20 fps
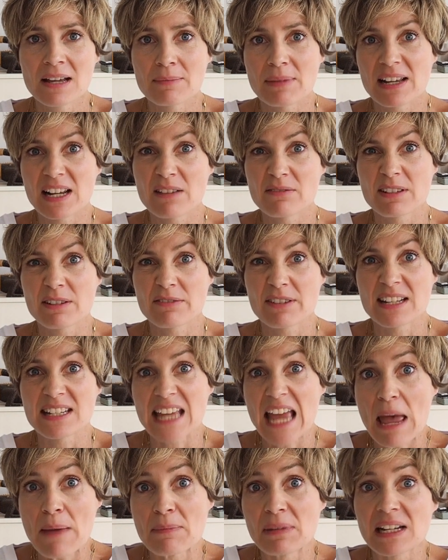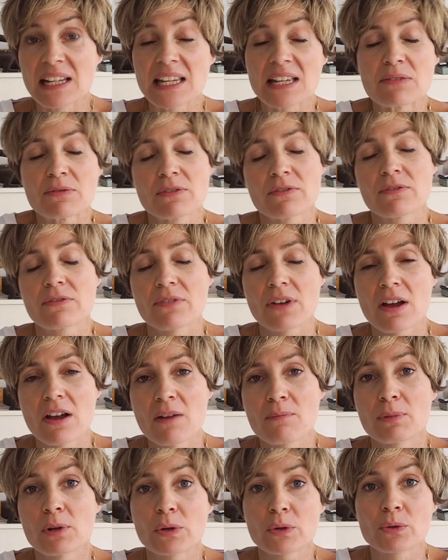my lovely friend Emily from a
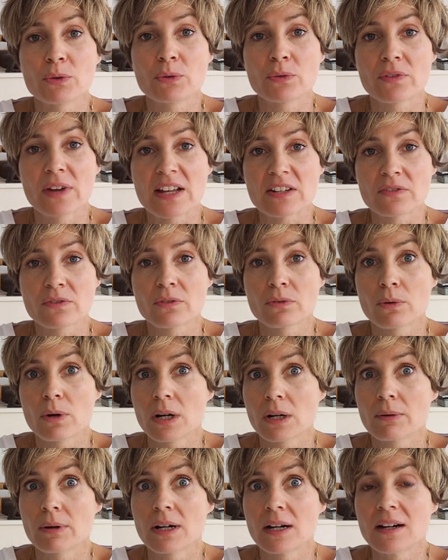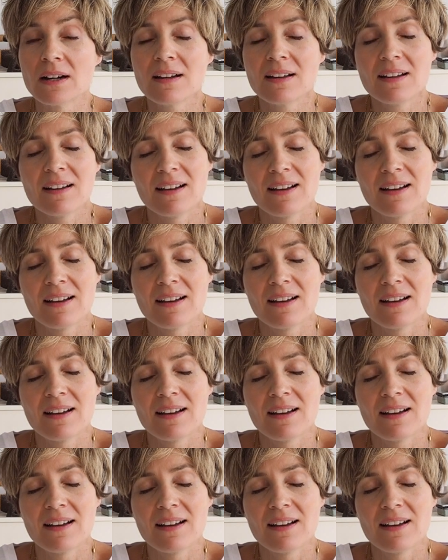blog called Fashion Foie Gras